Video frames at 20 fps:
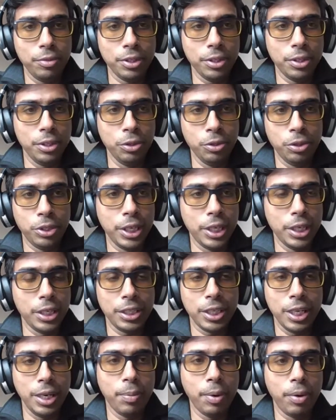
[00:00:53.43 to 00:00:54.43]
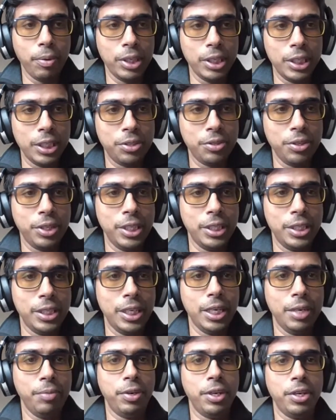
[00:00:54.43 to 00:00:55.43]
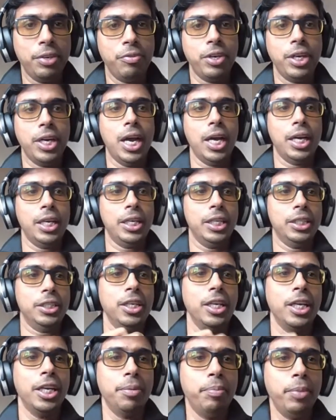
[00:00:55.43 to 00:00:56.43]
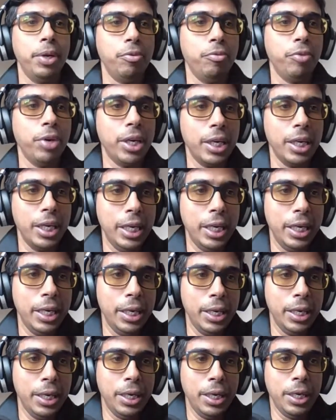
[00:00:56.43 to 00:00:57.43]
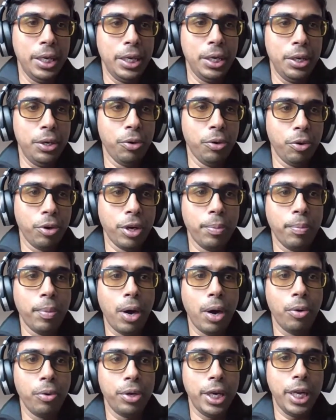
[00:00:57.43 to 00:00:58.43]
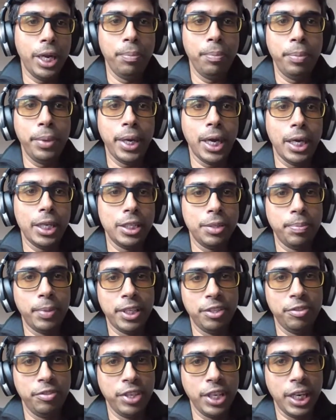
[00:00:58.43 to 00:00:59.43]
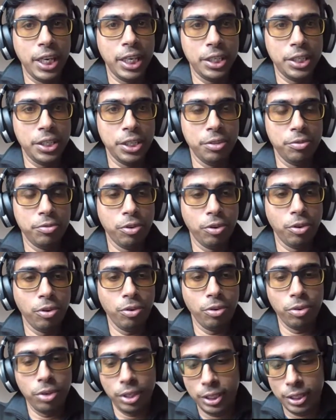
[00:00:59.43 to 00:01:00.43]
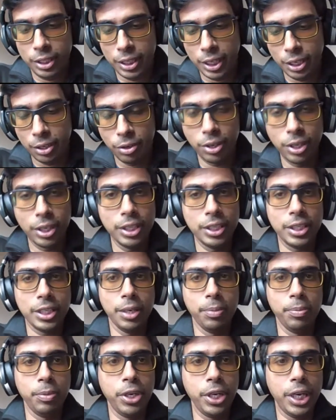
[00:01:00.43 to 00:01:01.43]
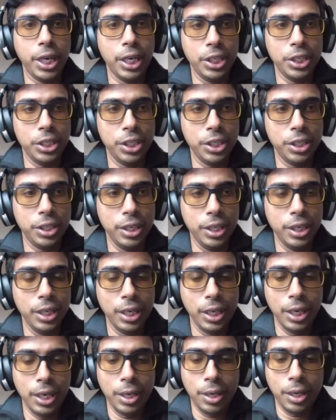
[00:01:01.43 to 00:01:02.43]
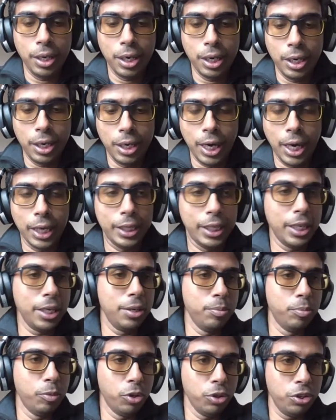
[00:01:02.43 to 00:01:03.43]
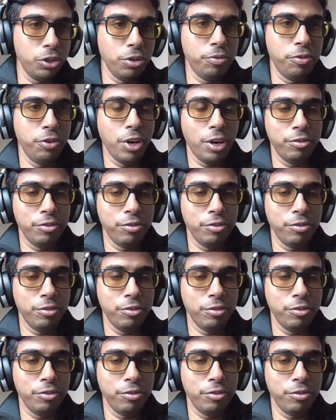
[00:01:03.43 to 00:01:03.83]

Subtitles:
using schema registries in event-driven architecture, let me quickly talk about API specification for synchronous communication. I think most of you are